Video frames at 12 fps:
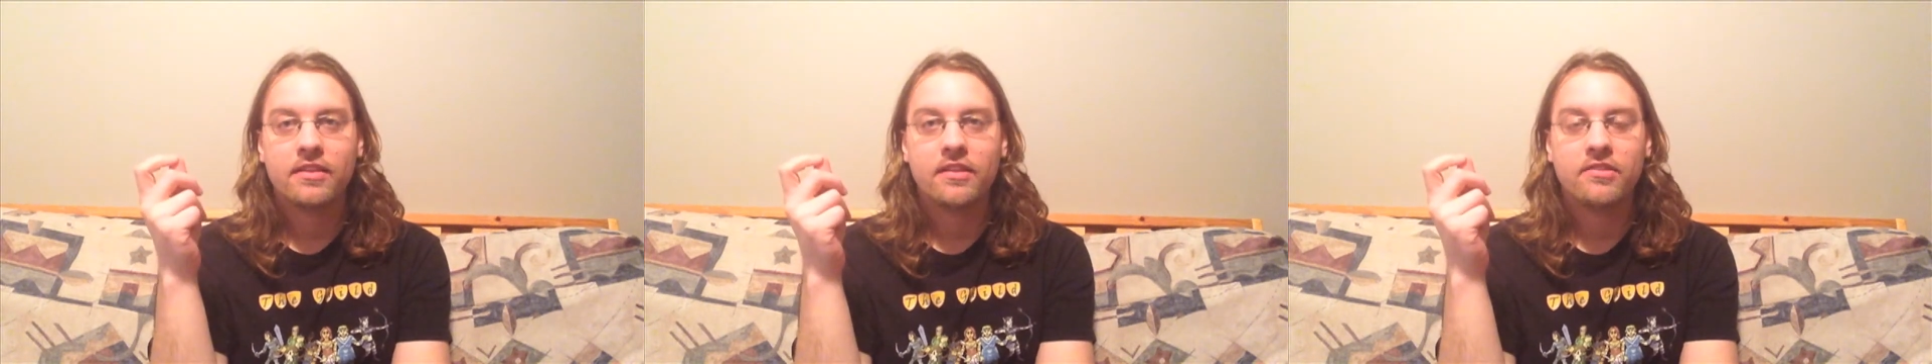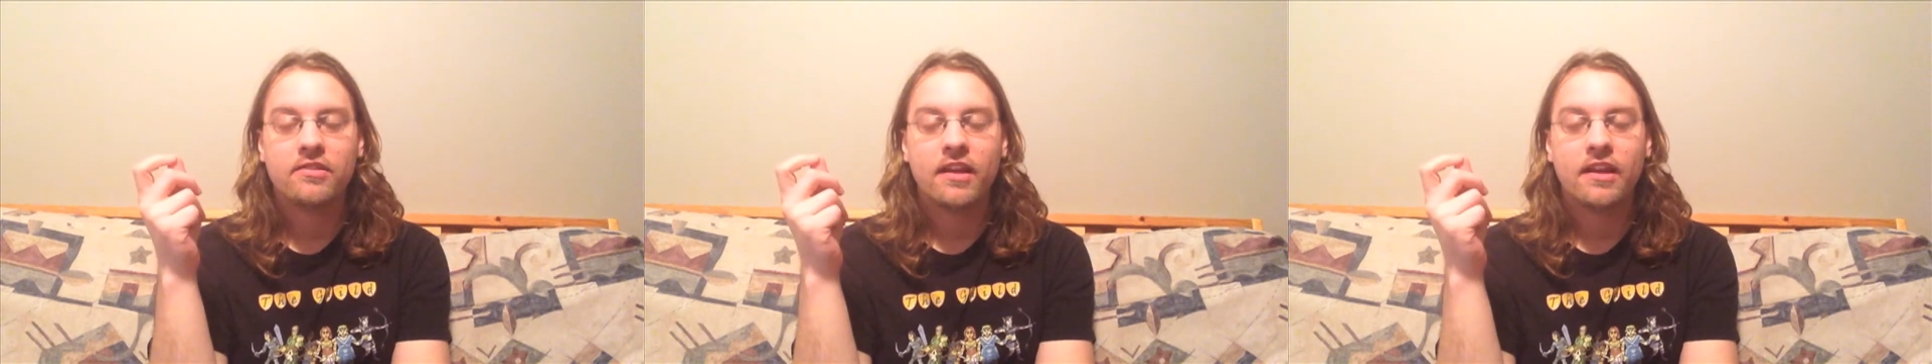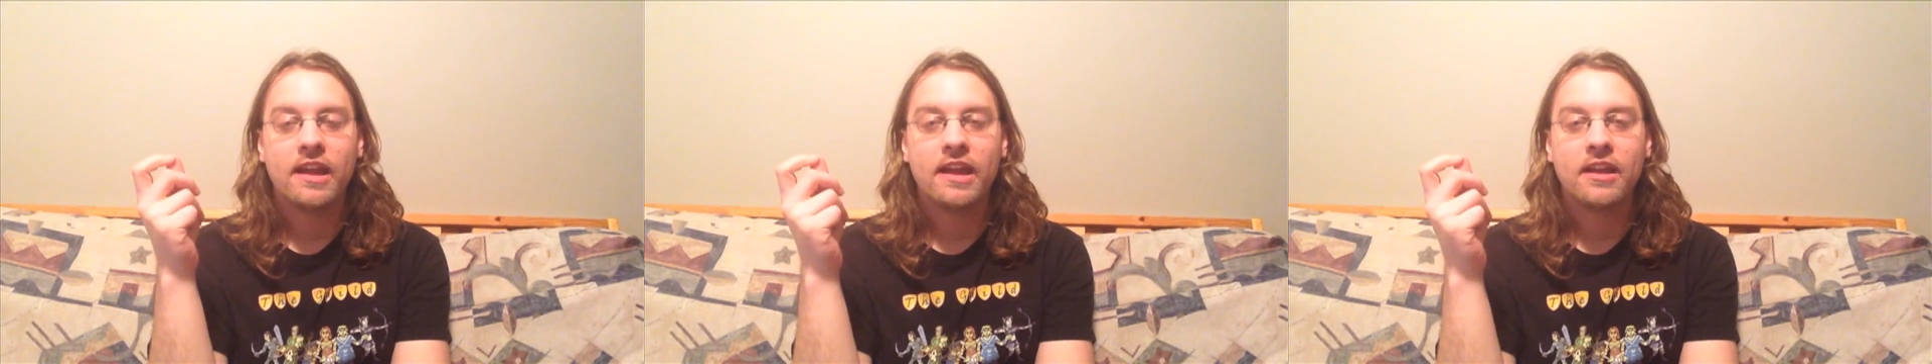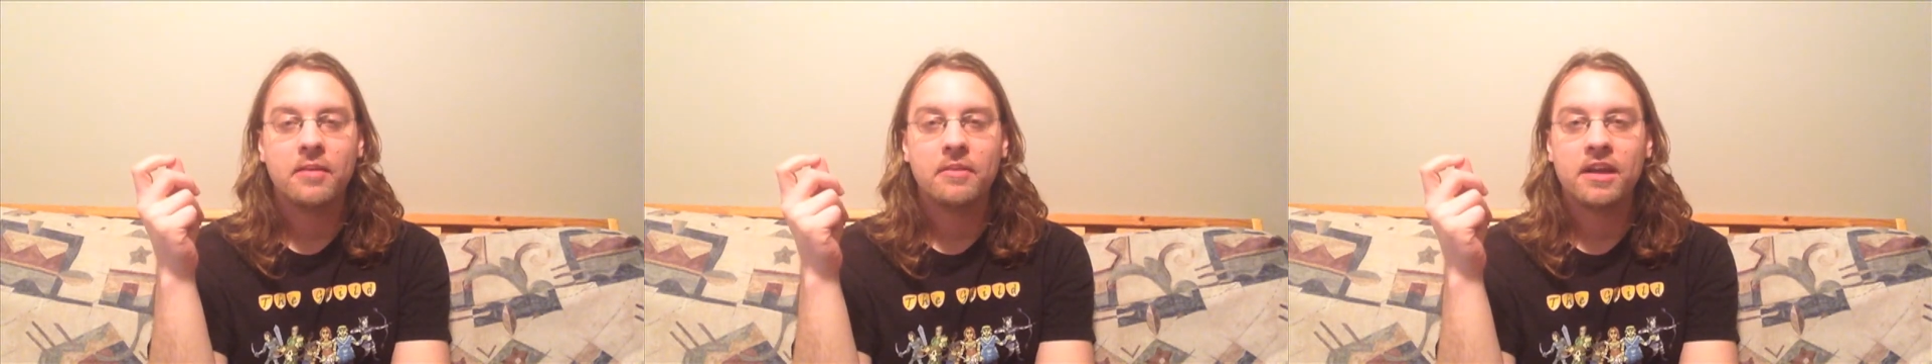this Sunday
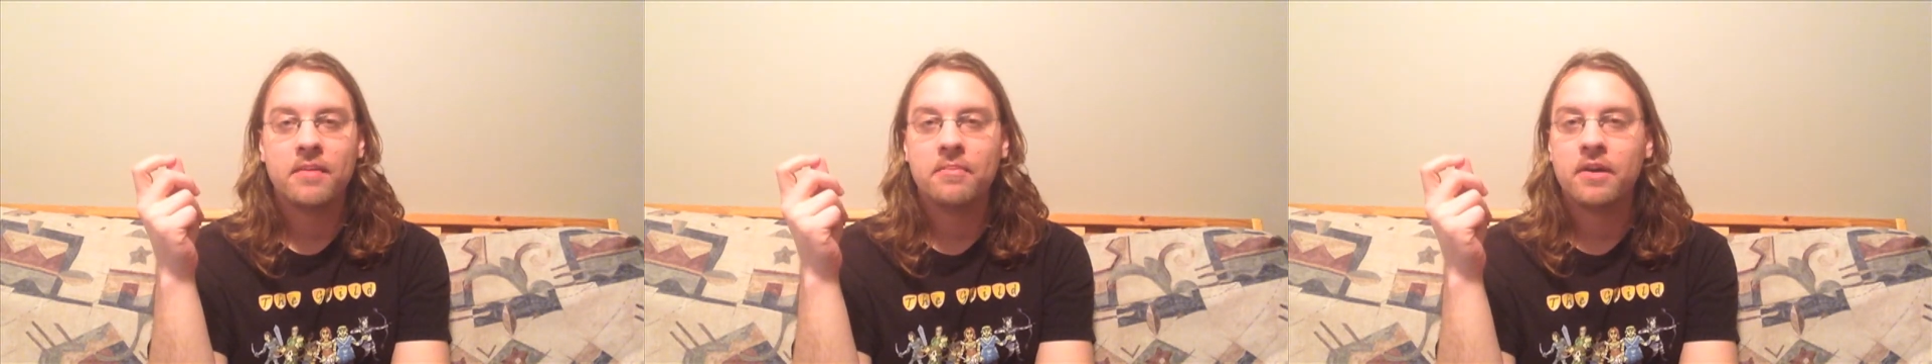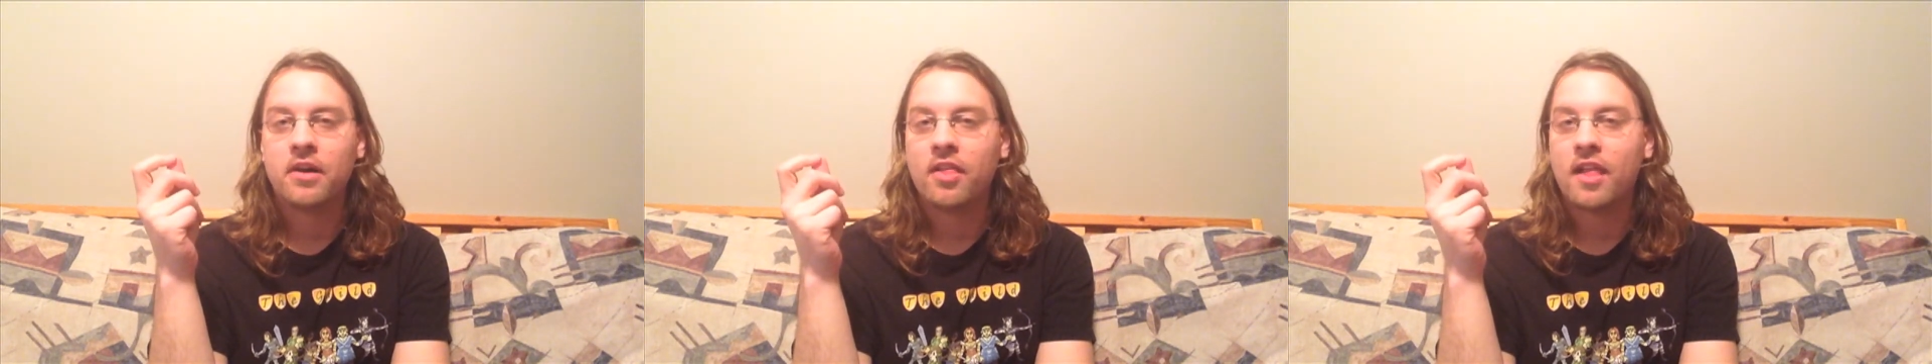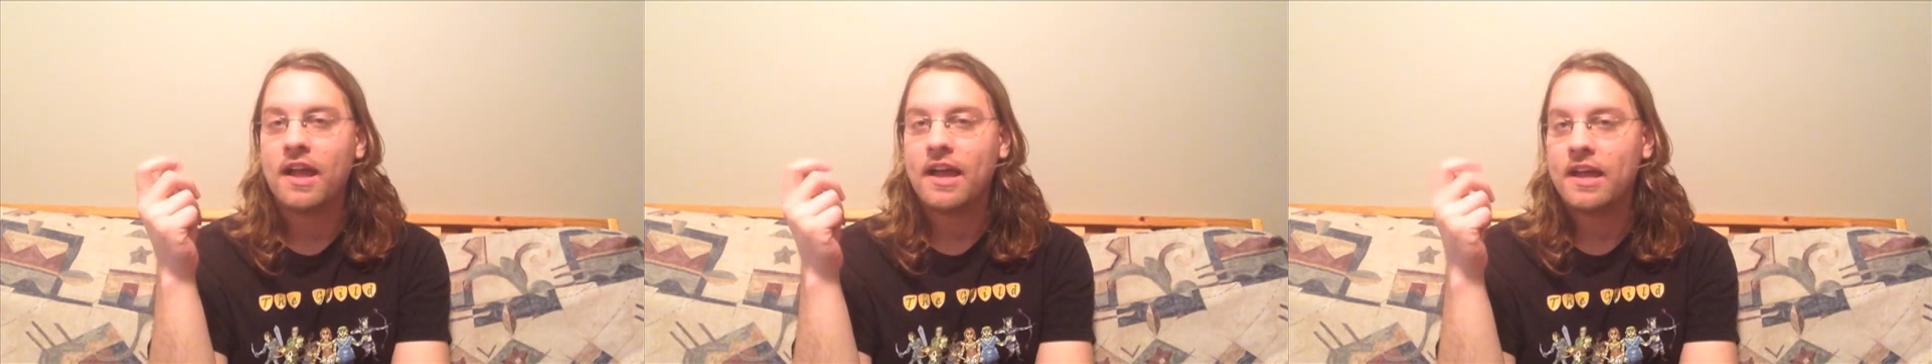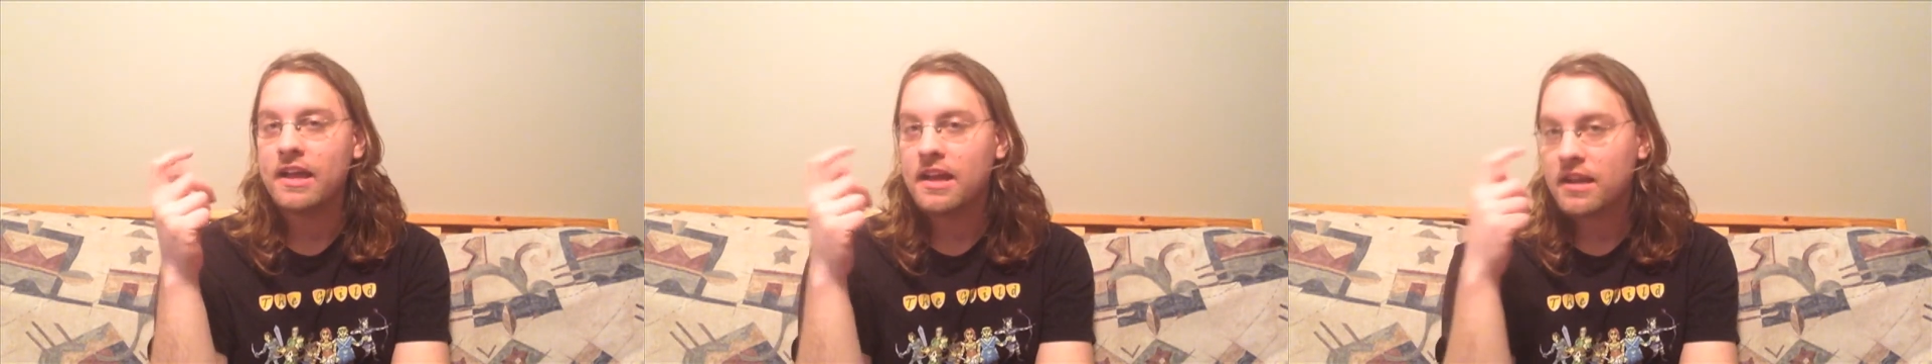it'll be up
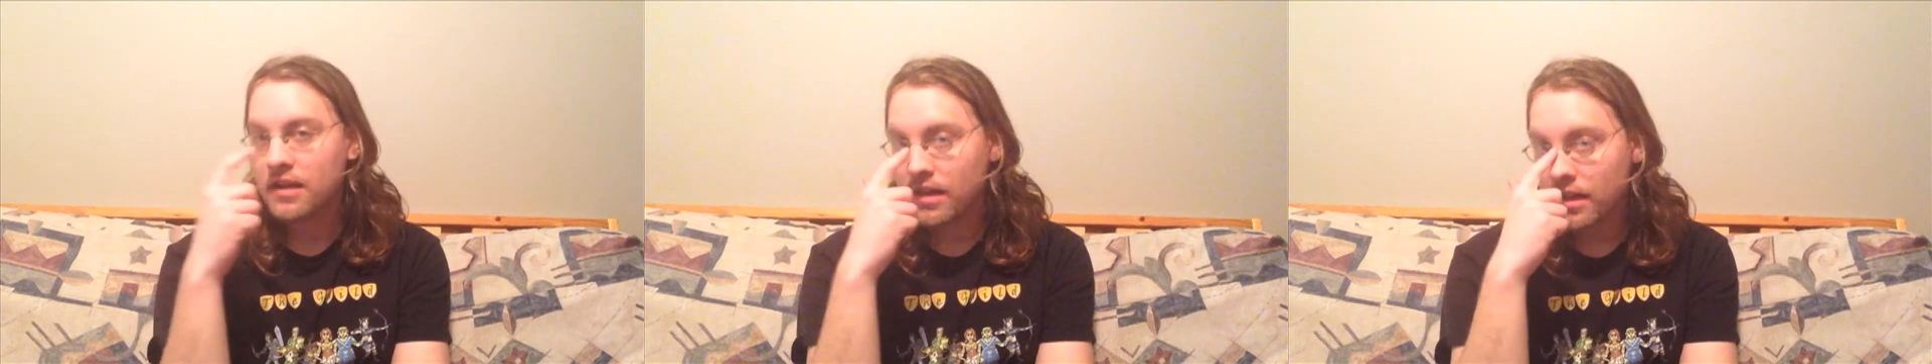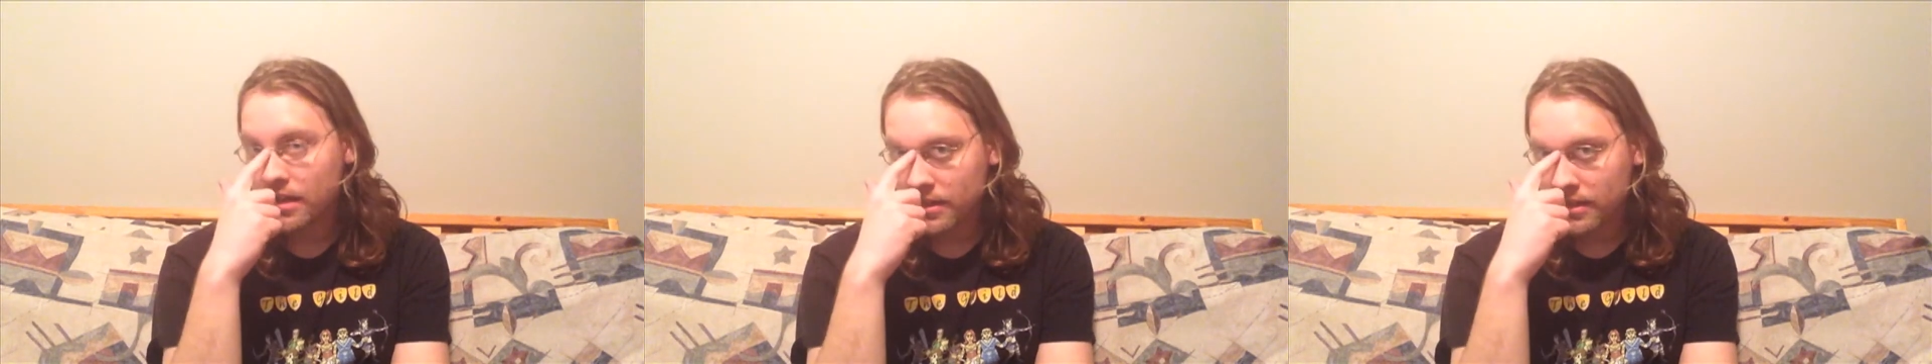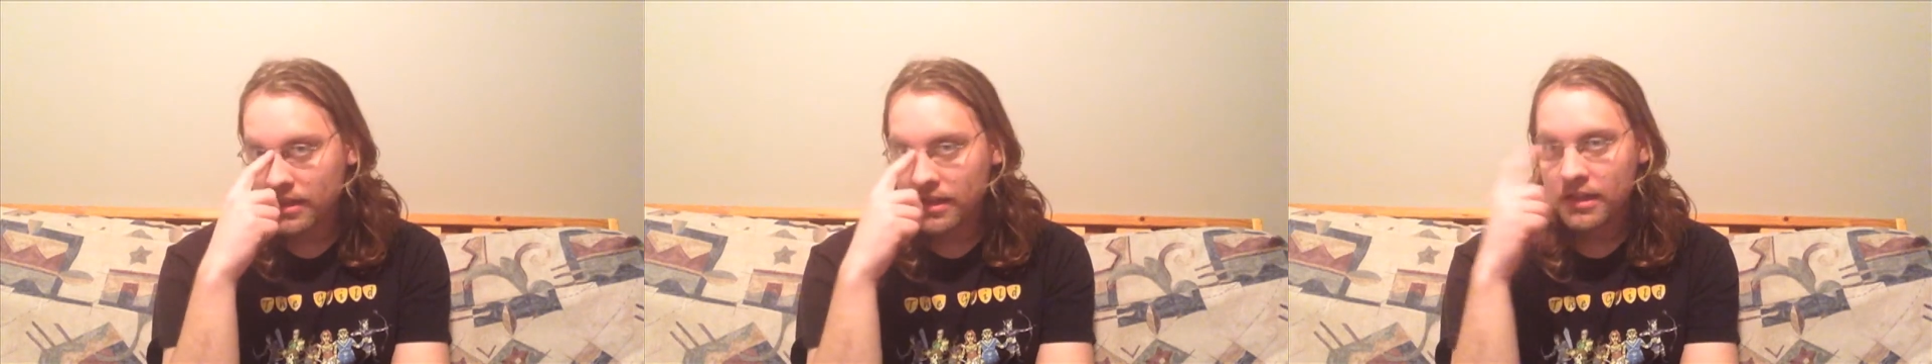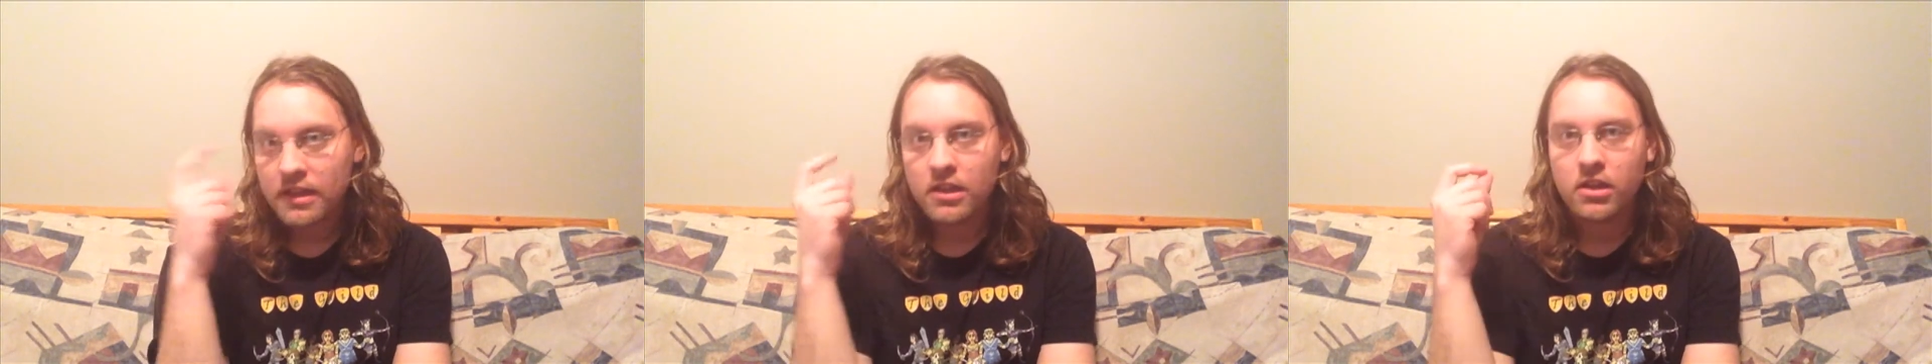online, and
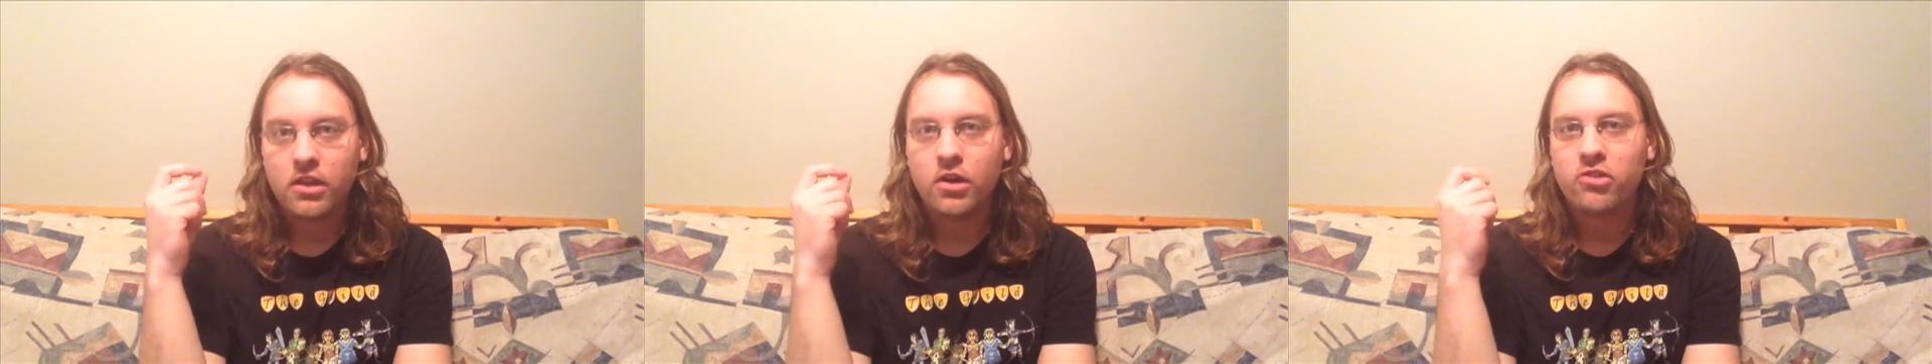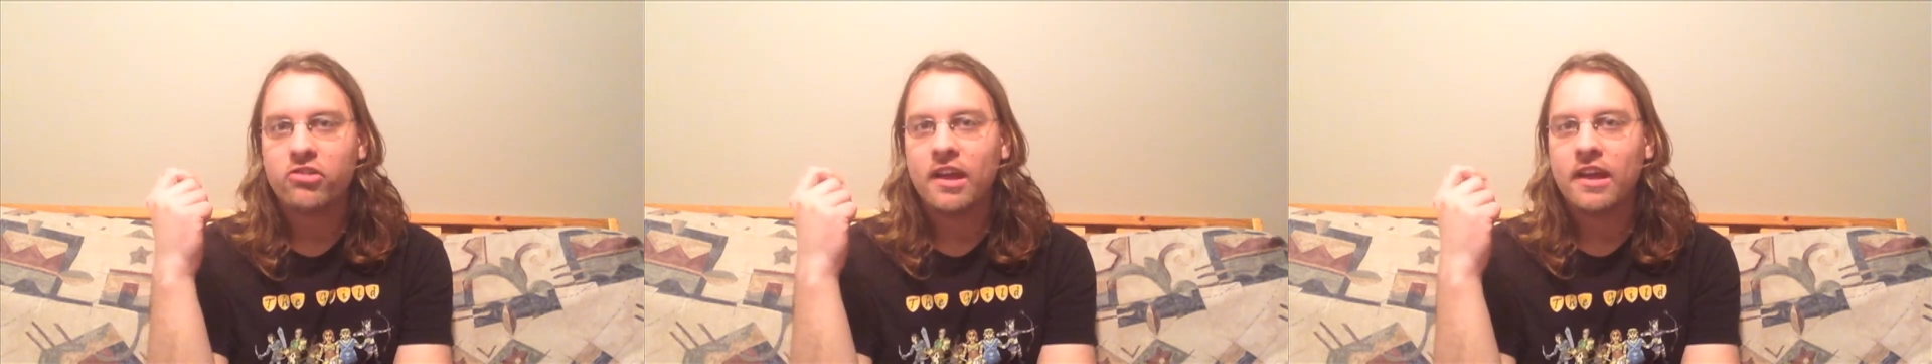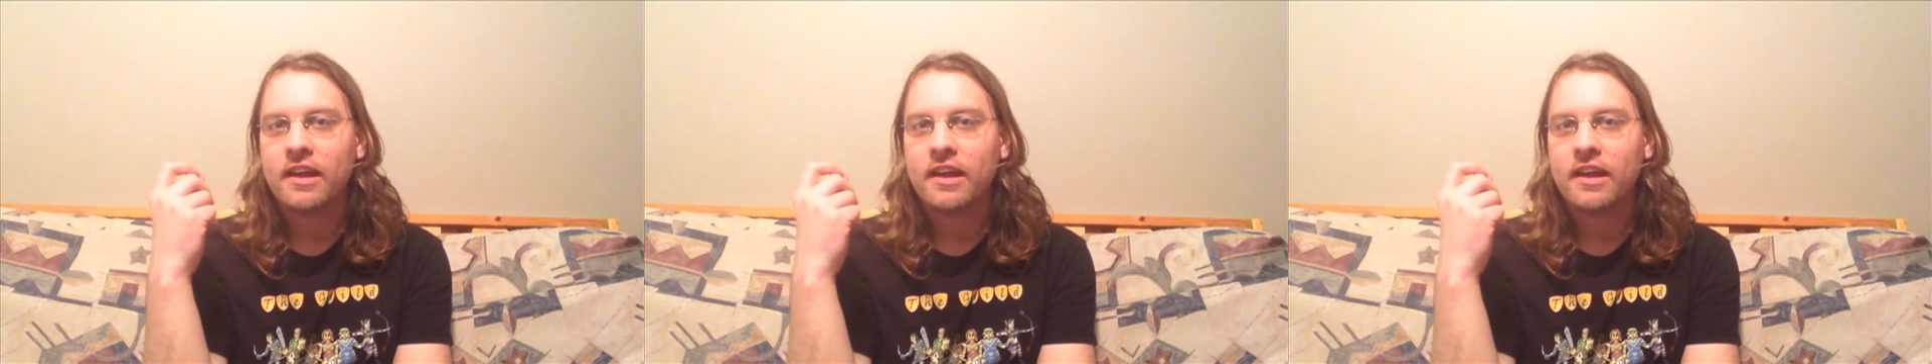go check